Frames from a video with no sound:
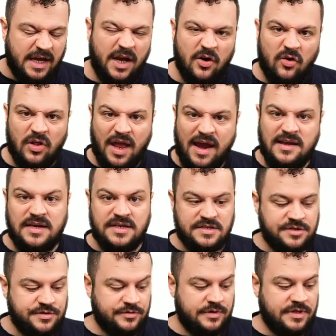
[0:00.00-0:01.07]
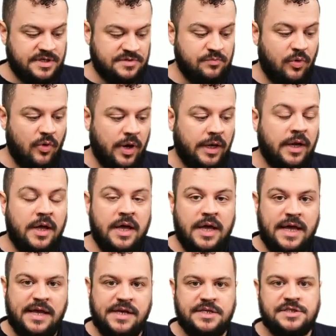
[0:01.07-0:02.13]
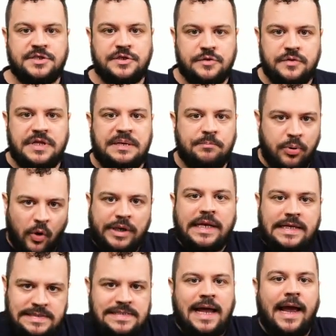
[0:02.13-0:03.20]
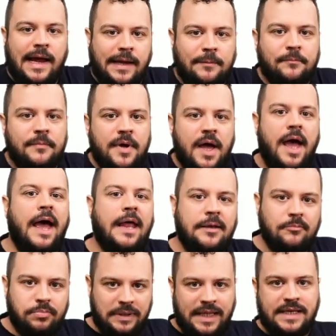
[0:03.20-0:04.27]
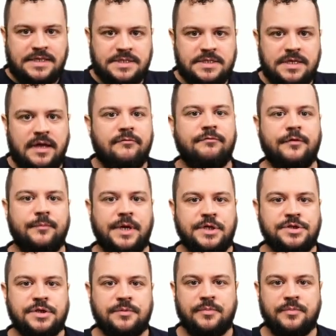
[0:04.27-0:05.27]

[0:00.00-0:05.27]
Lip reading: And all I need to do at this point is do the point in time and place information,